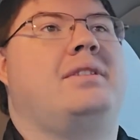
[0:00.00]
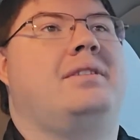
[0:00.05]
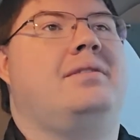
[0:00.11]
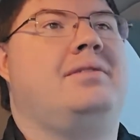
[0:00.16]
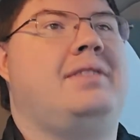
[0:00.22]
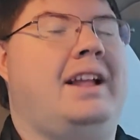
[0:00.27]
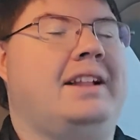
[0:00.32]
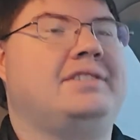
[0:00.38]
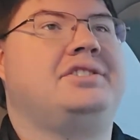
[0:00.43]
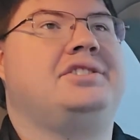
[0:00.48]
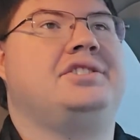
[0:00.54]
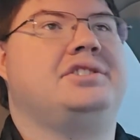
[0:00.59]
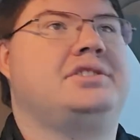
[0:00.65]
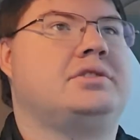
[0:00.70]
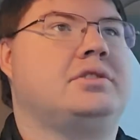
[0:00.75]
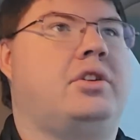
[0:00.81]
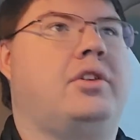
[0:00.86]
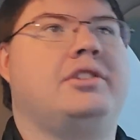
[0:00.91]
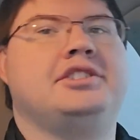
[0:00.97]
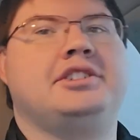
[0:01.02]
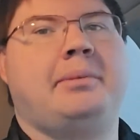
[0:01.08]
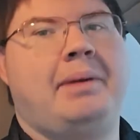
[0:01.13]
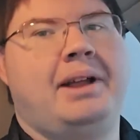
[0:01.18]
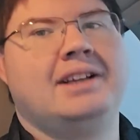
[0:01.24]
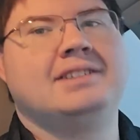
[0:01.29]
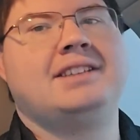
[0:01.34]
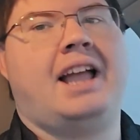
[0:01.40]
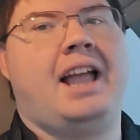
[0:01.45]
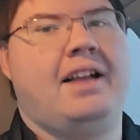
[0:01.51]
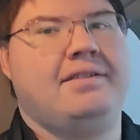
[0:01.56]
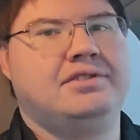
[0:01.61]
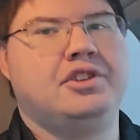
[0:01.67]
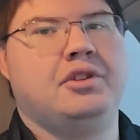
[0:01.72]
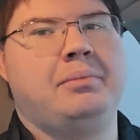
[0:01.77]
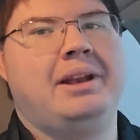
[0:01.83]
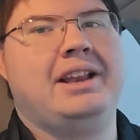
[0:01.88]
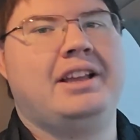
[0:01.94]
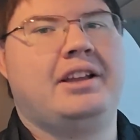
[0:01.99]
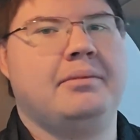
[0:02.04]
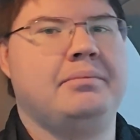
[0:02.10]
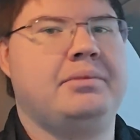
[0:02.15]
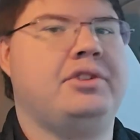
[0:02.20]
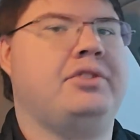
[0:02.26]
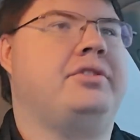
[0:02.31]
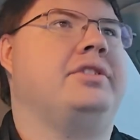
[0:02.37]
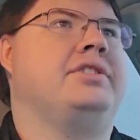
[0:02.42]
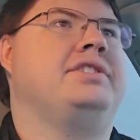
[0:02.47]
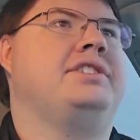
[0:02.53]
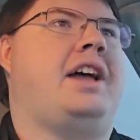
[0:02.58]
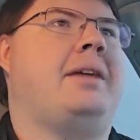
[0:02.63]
That's just largely because I have so many computers.